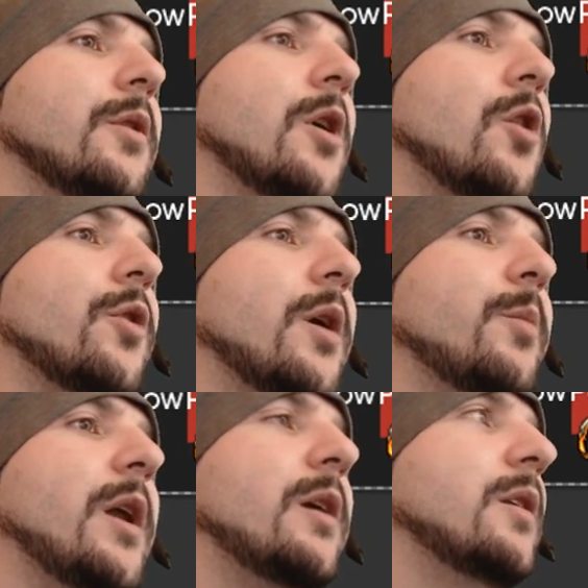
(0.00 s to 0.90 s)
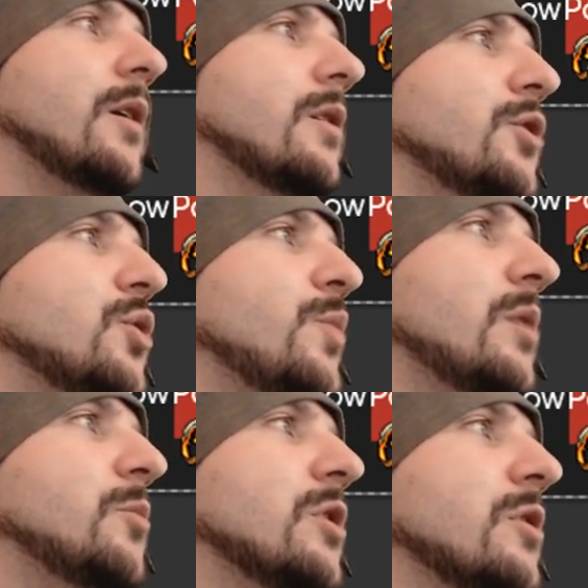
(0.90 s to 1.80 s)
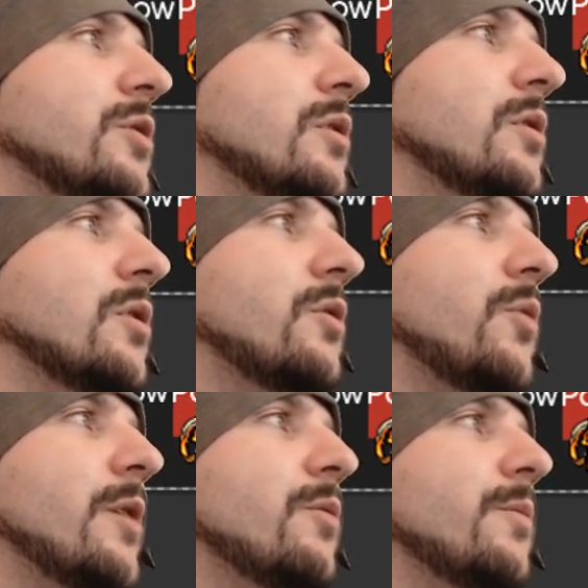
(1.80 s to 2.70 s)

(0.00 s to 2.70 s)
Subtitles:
Oh, okay, bad idea. Let's just make them translucent throughout.